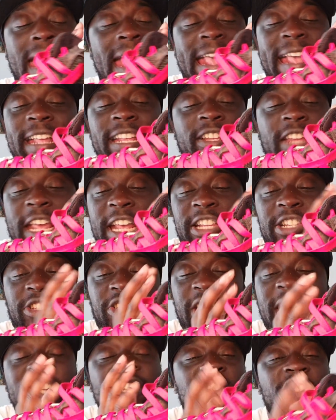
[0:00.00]

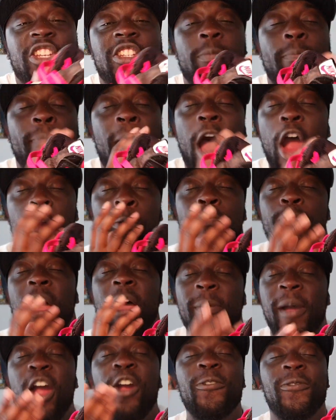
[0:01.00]
it's just
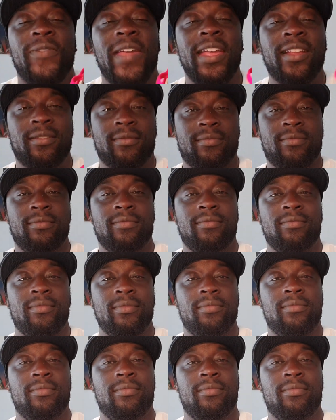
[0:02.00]
perfect.
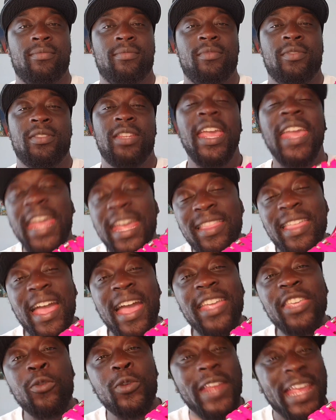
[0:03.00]
You hear
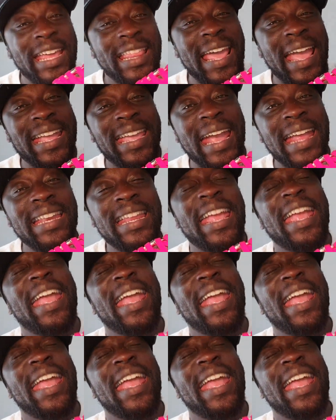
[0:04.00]
that? You want to hear that again?